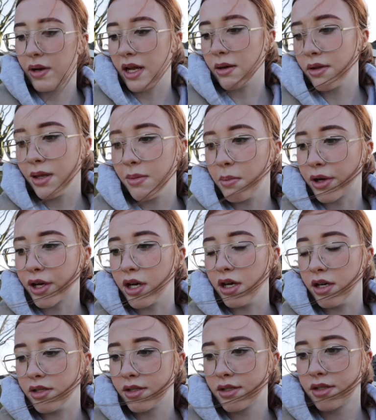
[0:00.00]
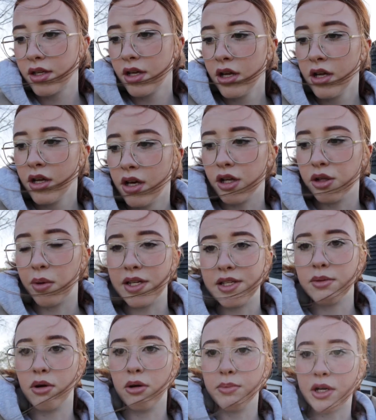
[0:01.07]
play with him because otherwise
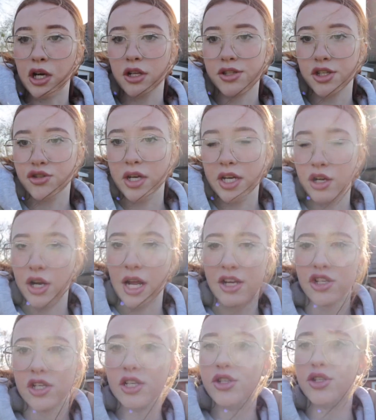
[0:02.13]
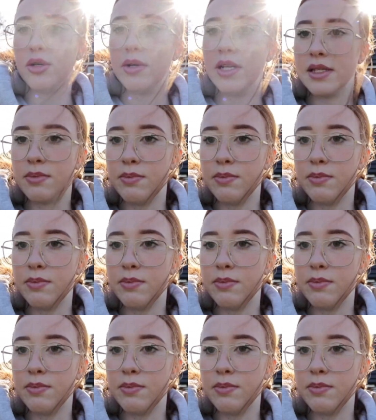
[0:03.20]
he won't be concentrated on actually doing his